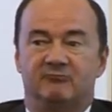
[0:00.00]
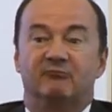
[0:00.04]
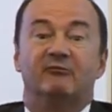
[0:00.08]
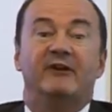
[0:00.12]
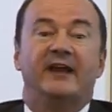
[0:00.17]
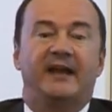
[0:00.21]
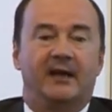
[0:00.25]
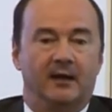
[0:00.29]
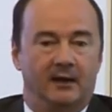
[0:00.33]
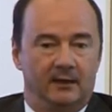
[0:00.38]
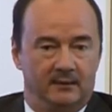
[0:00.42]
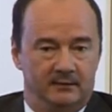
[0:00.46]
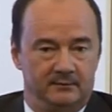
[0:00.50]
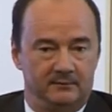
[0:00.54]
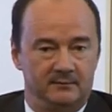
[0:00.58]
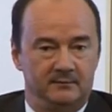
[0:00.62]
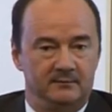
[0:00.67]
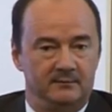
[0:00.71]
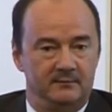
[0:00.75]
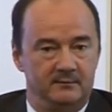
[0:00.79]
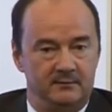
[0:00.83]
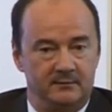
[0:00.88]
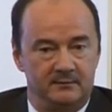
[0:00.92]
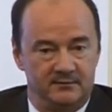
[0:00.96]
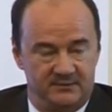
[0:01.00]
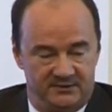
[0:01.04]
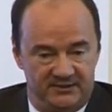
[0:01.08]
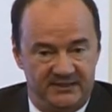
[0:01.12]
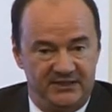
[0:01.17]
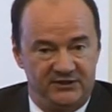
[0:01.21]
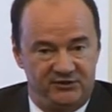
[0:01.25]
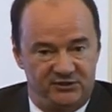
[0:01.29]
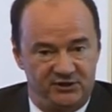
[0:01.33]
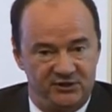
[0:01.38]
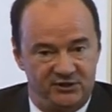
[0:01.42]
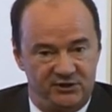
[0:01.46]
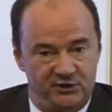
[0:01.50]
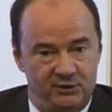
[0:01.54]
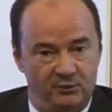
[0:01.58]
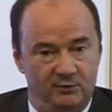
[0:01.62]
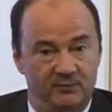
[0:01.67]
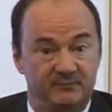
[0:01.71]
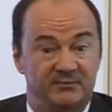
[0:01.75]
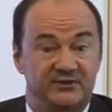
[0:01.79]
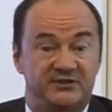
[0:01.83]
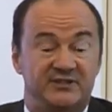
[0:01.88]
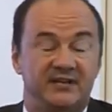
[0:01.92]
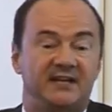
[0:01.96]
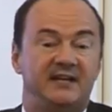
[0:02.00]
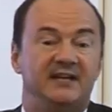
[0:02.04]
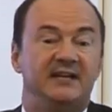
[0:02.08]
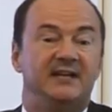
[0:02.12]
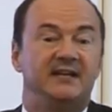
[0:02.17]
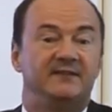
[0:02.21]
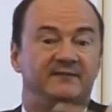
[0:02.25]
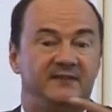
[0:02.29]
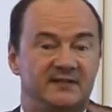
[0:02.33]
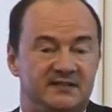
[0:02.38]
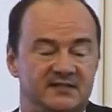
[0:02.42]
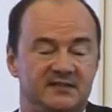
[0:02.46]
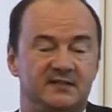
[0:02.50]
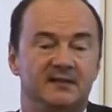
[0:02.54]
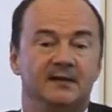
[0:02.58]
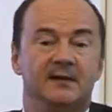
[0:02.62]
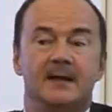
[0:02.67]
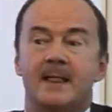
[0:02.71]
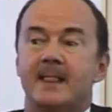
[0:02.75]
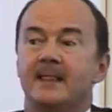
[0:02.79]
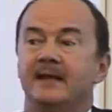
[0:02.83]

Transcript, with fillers: rigor teaches you, and particularly if it's